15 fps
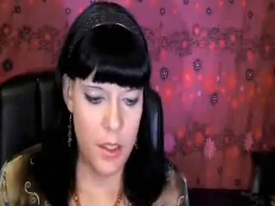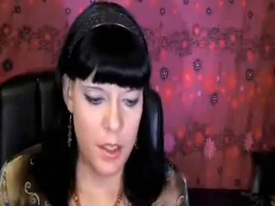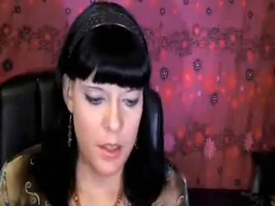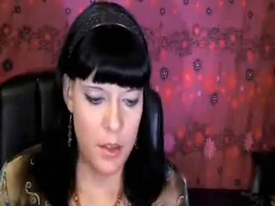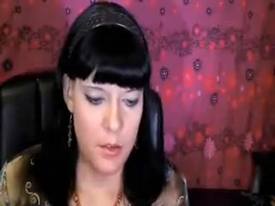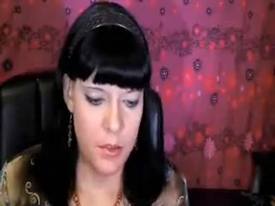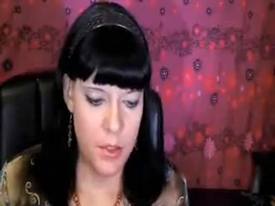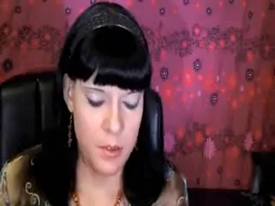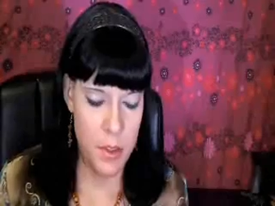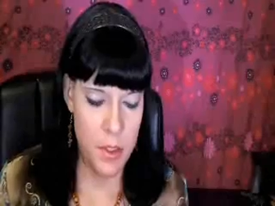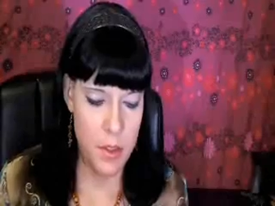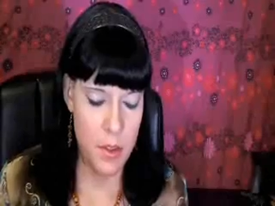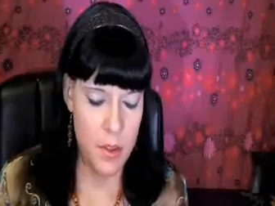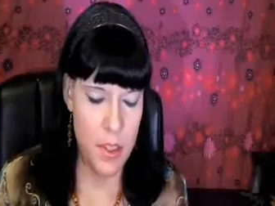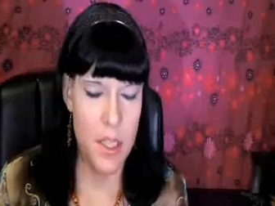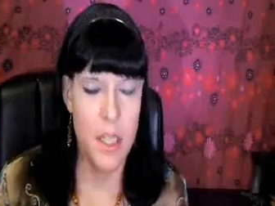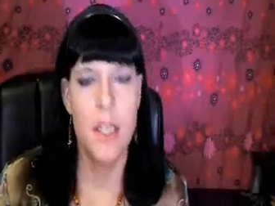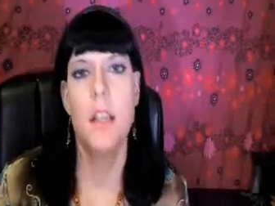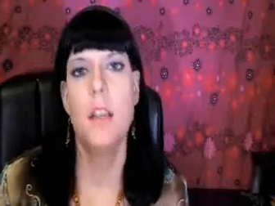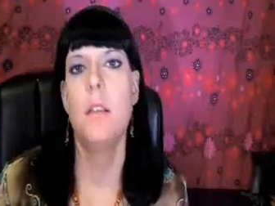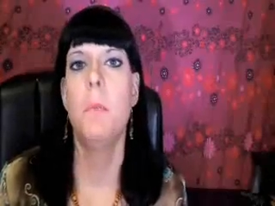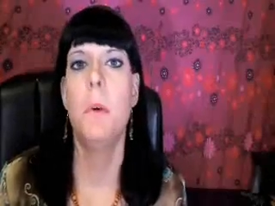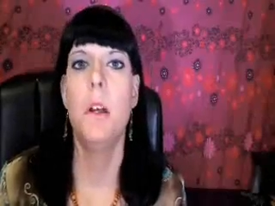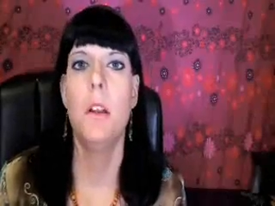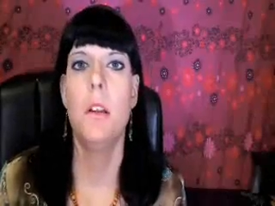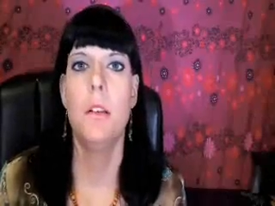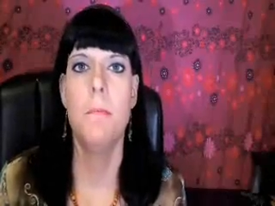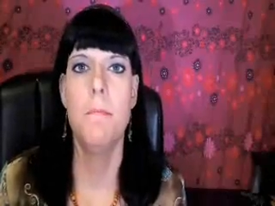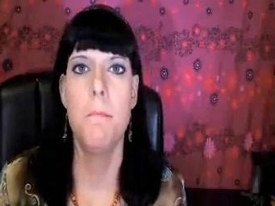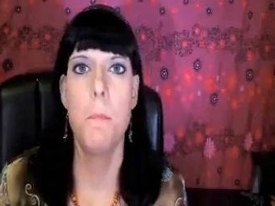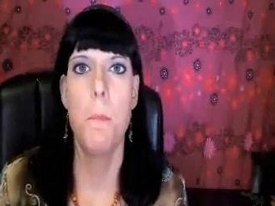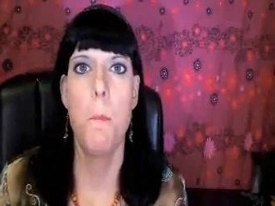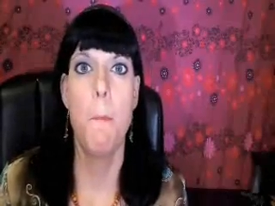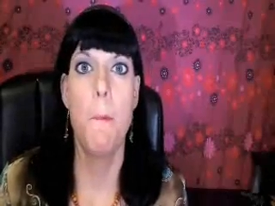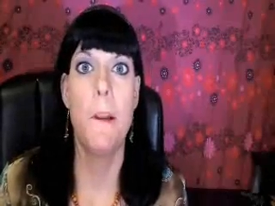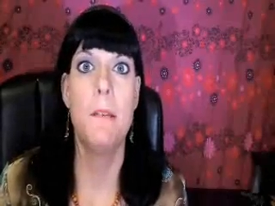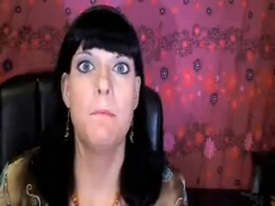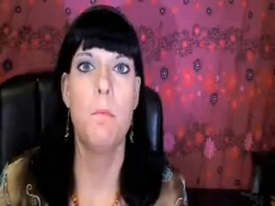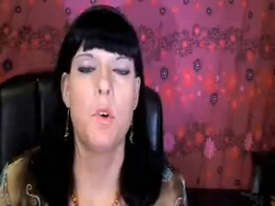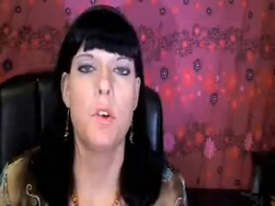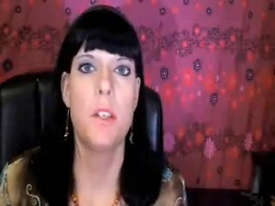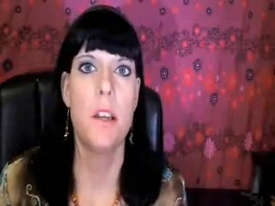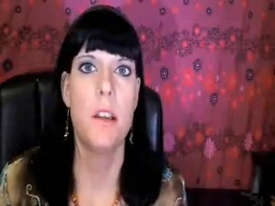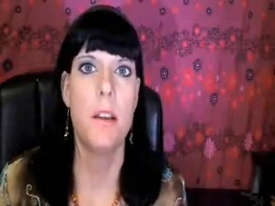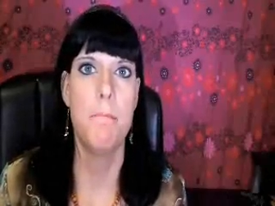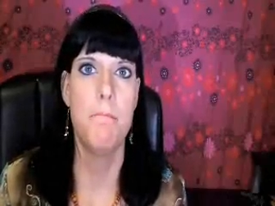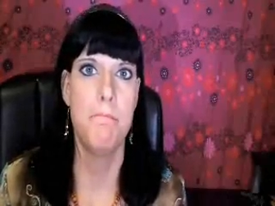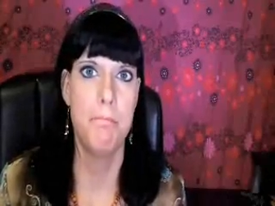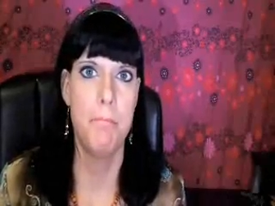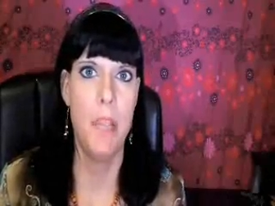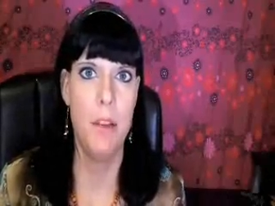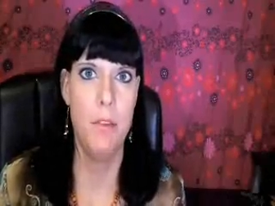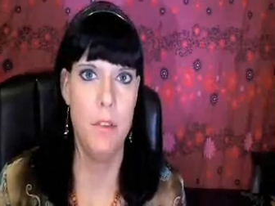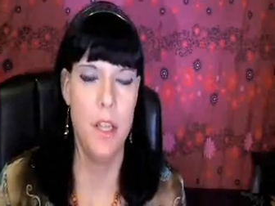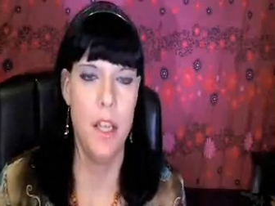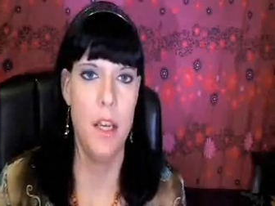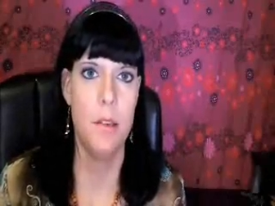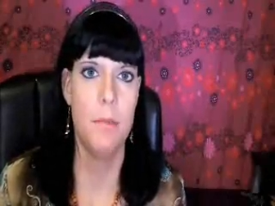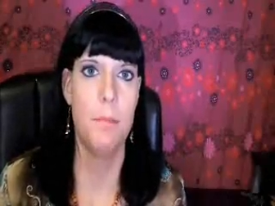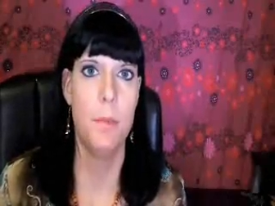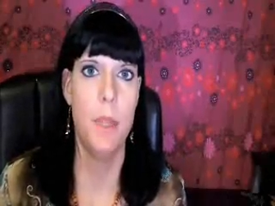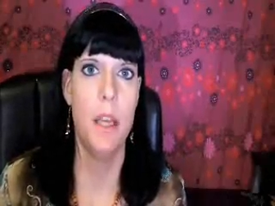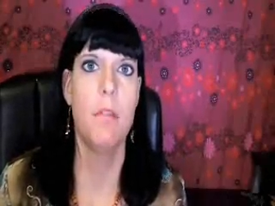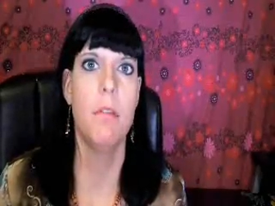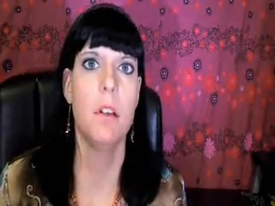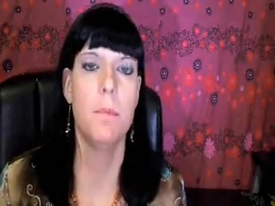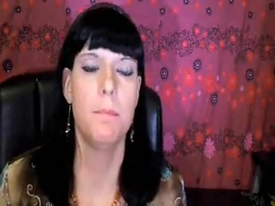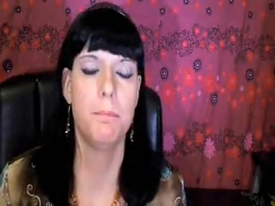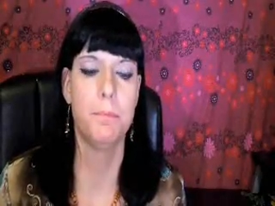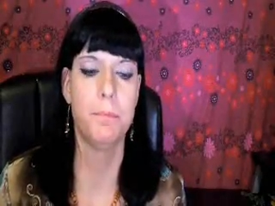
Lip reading: I only returned to the Kingdom Hall one more time after that, ever.